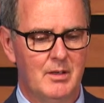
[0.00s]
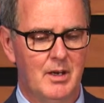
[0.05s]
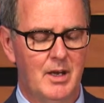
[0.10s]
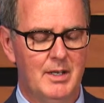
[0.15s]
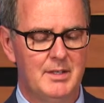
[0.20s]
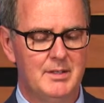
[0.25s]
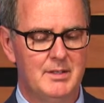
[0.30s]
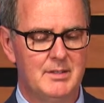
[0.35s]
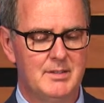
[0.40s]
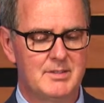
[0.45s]
I
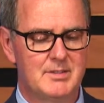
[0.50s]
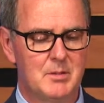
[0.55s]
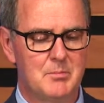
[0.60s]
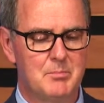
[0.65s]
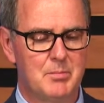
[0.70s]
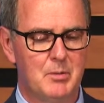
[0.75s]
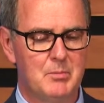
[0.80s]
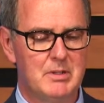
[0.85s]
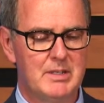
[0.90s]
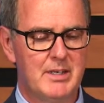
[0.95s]
did some
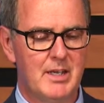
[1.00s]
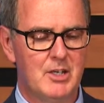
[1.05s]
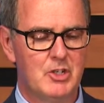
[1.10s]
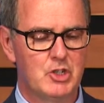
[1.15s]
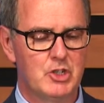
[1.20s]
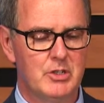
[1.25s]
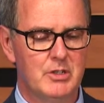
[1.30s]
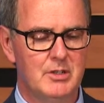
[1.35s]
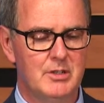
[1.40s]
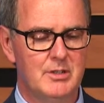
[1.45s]

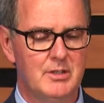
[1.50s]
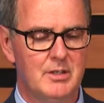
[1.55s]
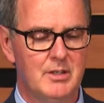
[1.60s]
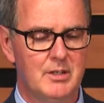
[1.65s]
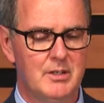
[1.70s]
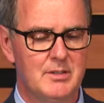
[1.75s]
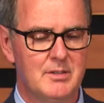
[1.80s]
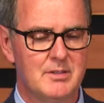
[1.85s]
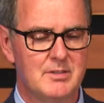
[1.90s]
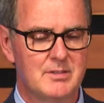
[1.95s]
publication
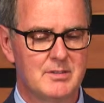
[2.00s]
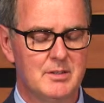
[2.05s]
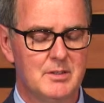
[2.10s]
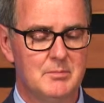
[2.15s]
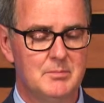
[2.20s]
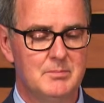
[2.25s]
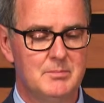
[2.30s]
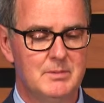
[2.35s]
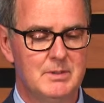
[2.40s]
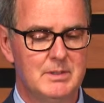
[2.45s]
on
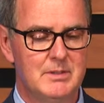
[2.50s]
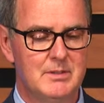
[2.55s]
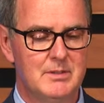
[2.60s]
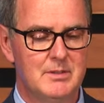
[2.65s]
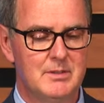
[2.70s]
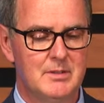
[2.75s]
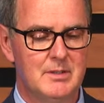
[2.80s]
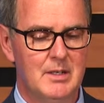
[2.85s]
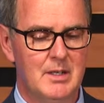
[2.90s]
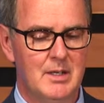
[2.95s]

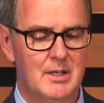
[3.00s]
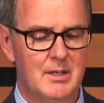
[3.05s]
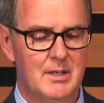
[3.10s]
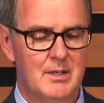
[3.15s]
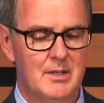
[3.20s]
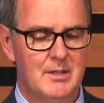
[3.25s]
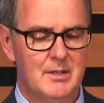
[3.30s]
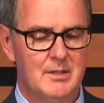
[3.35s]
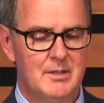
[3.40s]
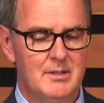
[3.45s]
some
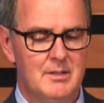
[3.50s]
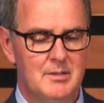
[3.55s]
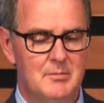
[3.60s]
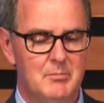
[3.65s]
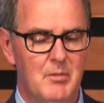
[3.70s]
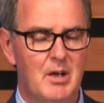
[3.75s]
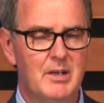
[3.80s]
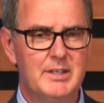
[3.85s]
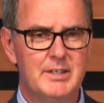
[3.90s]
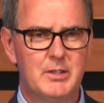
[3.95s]

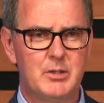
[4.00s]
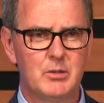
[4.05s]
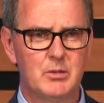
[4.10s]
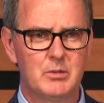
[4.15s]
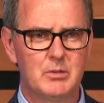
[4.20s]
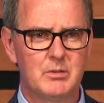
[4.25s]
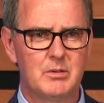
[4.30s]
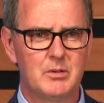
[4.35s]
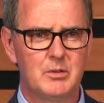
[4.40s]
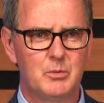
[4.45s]

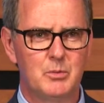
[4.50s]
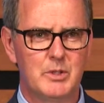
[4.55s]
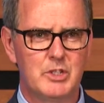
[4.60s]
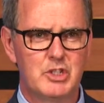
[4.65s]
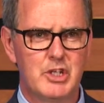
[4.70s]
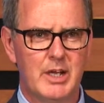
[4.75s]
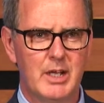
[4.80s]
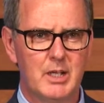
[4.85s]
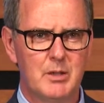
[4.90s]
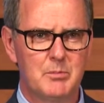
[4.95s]
molecule
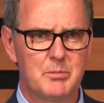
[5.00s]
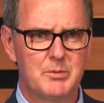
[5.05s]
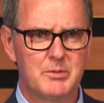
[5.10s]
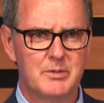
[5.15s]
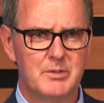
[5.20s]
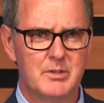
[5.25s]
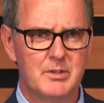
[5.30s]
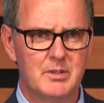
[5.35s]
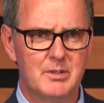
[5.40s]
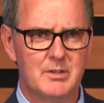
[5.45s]
which helped
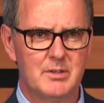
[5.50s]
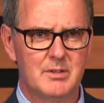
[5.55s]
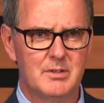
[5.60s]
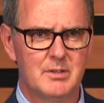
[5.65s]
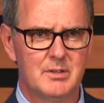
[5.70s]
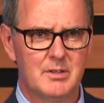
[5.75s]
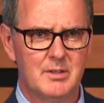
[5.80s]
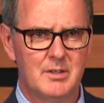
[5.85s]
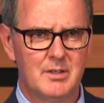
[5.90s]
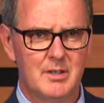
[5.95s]

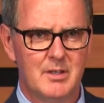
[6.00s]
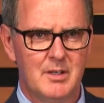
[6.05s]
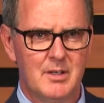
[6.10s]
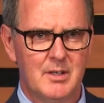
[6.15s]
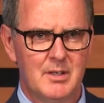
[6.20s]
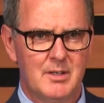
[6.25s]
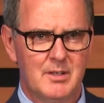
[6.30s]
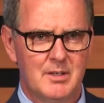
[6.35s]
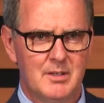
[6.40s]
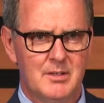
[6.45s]

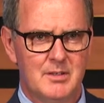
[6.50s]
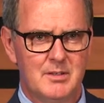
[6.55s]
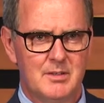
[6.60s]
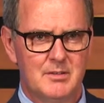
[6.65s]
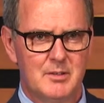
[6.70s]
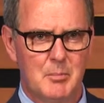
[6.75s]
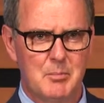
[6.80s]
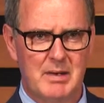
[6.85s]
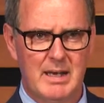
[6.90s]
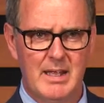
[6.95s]

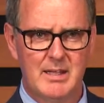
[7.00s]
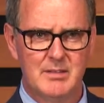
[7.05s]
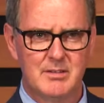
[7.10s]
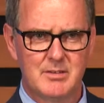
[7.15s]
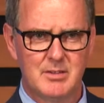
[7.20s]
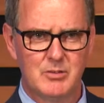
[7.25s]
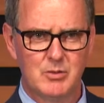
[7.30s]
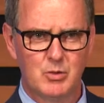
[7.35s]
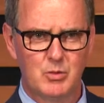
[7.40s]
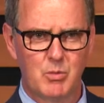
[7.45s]
the
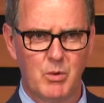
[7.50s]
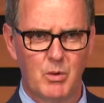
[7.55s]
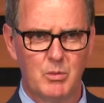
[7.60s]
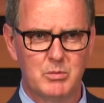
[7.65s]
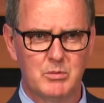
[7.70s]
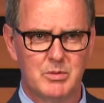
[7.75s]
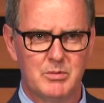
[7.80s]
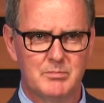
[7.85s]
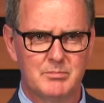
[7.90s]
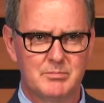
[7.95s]
plant to grow.
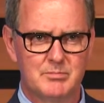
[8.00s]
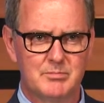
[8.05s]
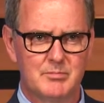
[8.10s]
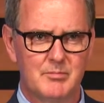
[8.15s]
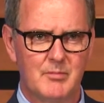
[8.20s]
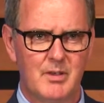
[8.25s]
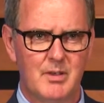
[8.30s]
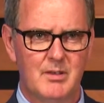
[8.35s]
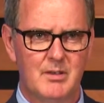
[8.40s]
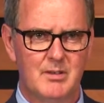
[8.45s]

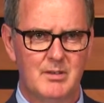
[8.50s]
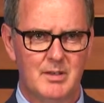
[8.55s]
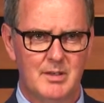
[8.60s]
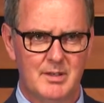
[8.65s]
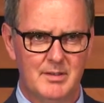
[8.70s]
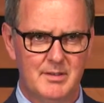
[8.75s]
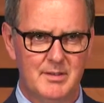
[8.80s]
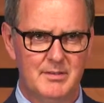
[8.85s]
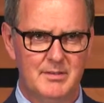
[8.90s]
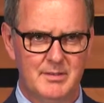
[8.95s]

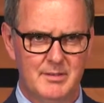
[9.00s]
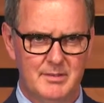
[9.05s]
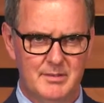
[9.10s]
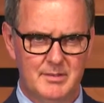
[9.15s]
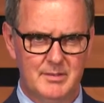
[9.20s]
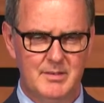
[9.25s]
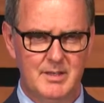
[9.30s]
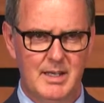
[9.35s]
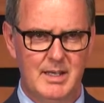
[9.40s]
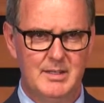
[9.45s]
And
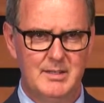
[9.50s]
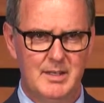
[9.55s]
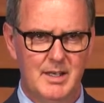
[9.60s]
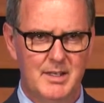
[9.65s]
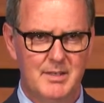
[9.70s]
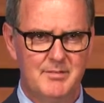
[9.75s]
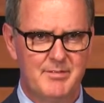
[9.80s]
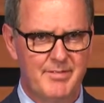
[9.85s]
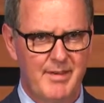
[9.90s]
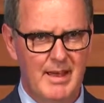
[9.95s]

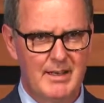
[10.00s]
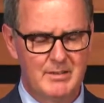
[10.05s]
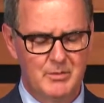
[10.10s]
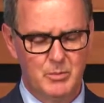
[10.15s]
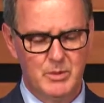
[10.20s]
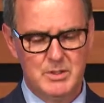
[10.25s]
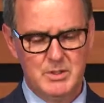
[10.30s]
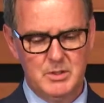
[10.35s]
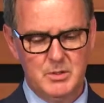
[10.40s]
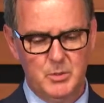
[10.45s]
in fact,
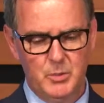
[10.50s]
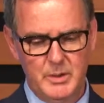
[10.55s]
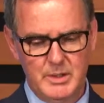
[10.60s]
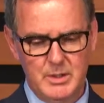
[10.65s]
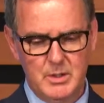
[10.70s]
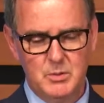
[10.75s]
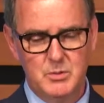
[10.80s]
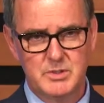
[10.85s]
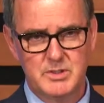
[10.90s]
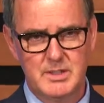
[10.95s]
when we
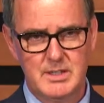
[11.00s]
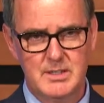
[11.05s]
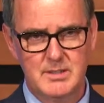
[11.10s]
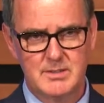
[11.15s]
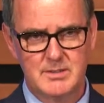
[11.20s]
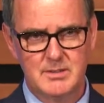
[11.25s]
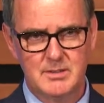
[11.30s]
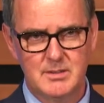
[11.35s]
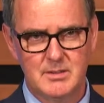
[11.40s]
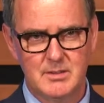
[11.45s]
use these